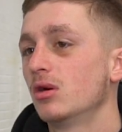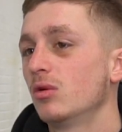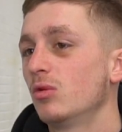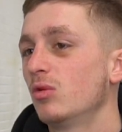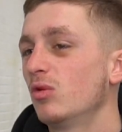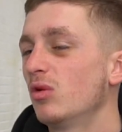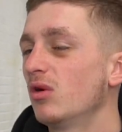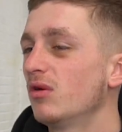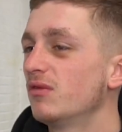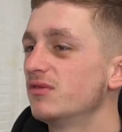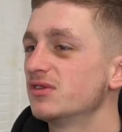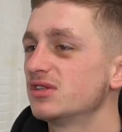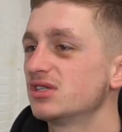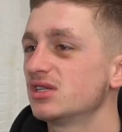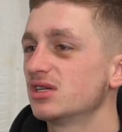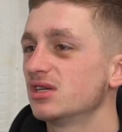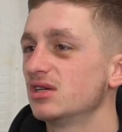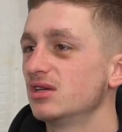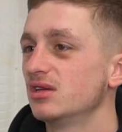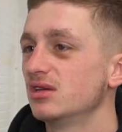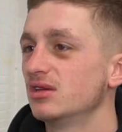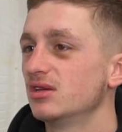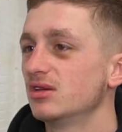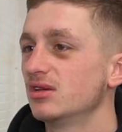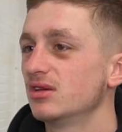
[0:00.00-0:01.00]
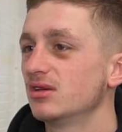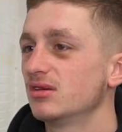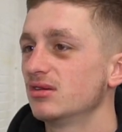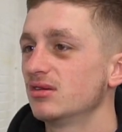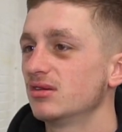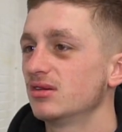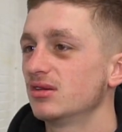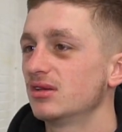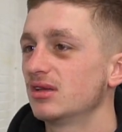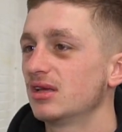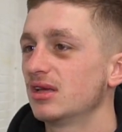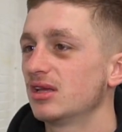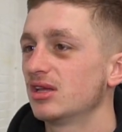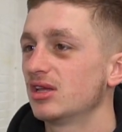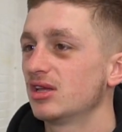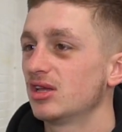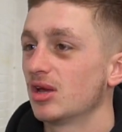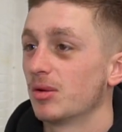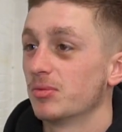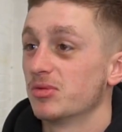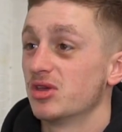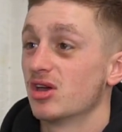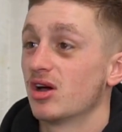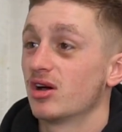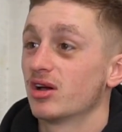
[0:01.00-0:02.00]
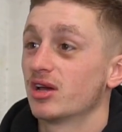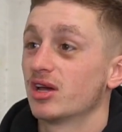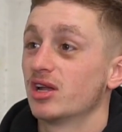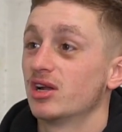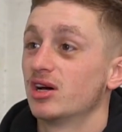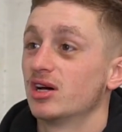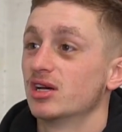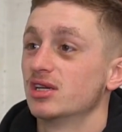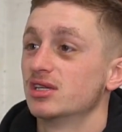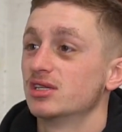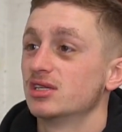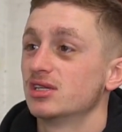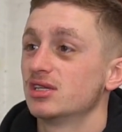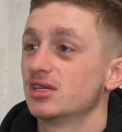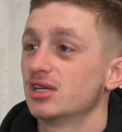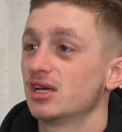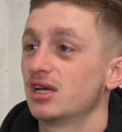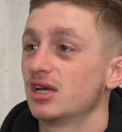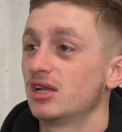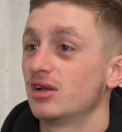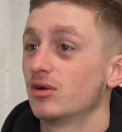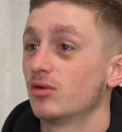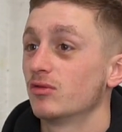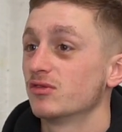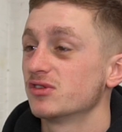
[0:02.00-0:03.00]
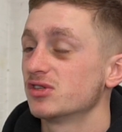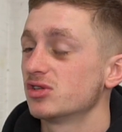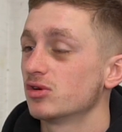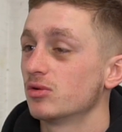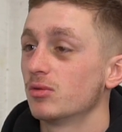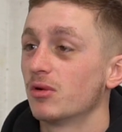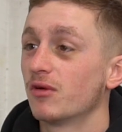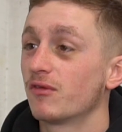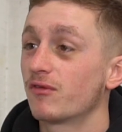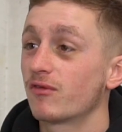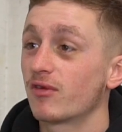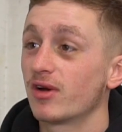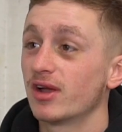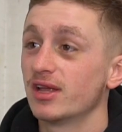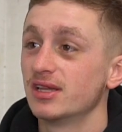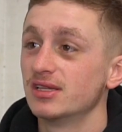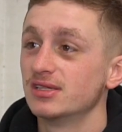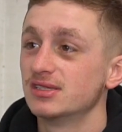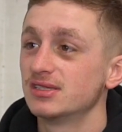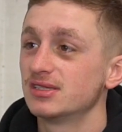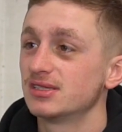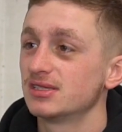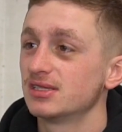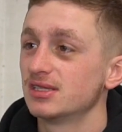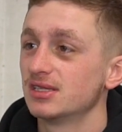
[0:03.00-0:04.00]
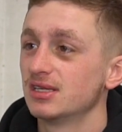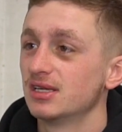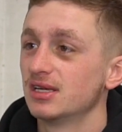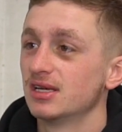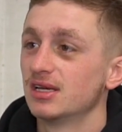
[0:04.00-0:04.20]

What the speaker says: Well, obviously, I'm young and obviously all my friends,